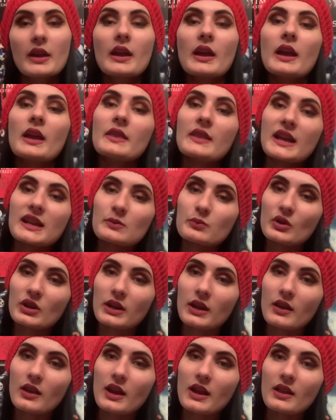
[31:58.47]
And that's putting
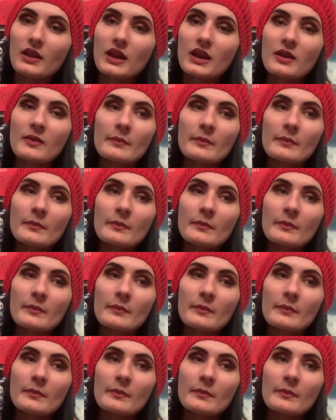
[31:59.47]
it lightly.